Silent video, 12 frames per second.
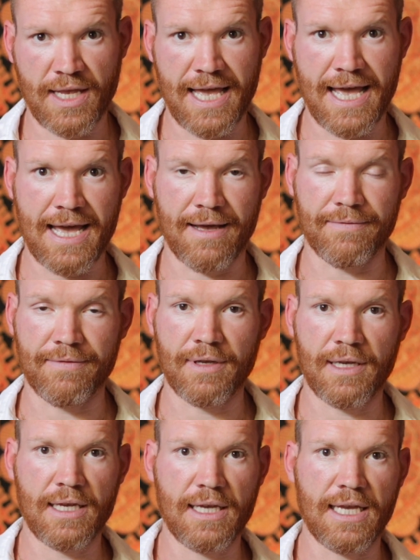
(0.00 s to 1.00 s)
have
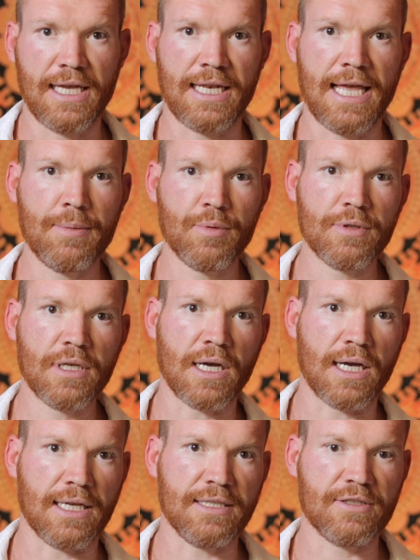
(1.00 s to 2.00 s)
enabled
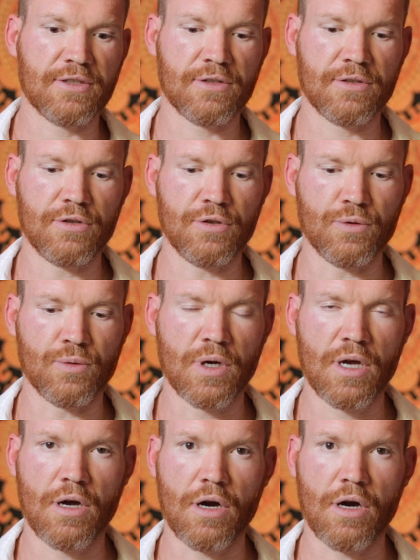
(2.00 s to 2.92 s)
us to